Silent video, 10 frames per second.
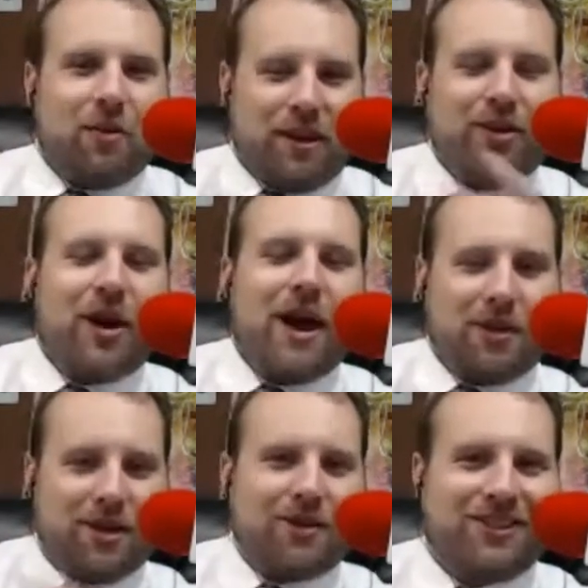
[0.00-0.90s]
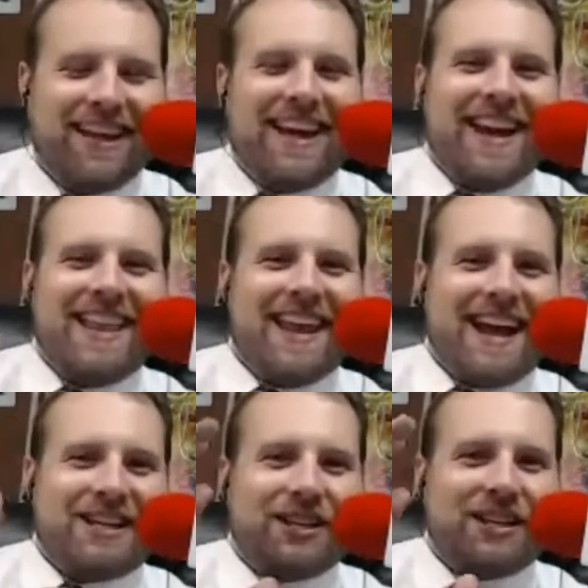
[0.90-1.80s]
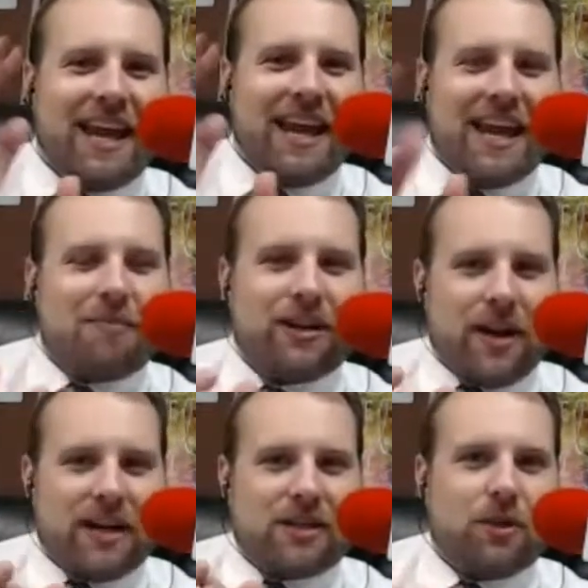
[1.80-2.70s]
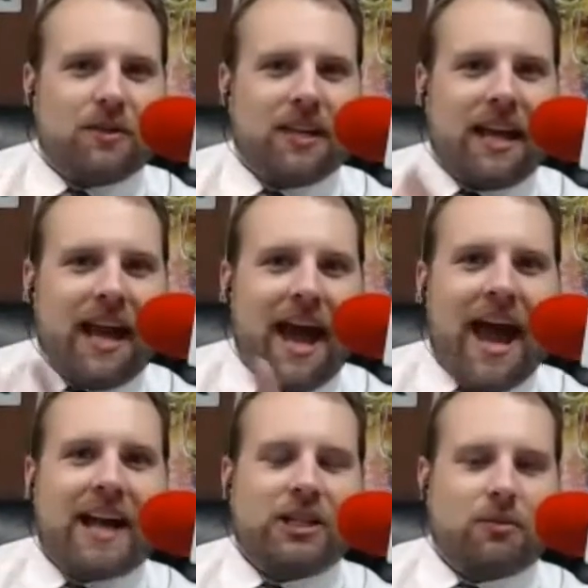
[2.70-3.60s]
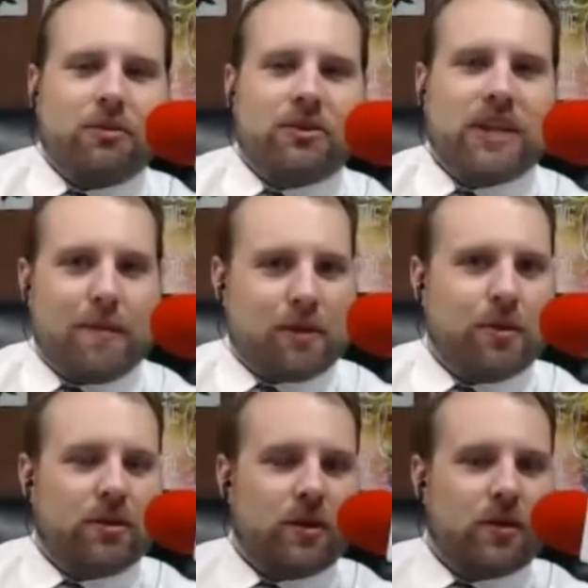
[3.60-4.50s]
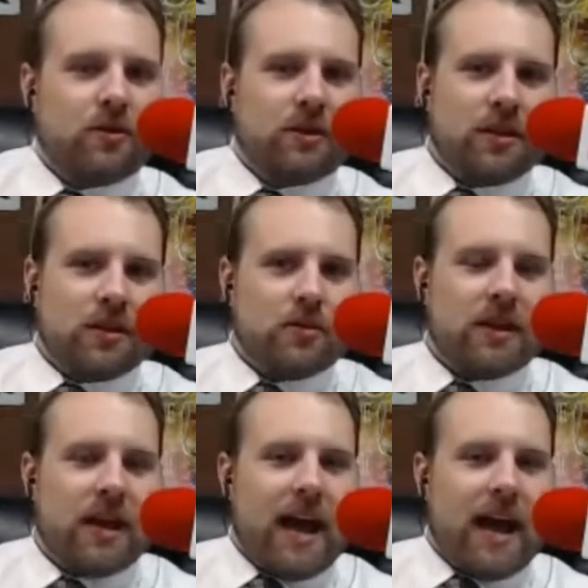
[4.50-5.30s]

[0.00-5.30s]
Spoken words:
you know how it goes, and then actually aim it in a direction where you can take actionable steps to put those into use.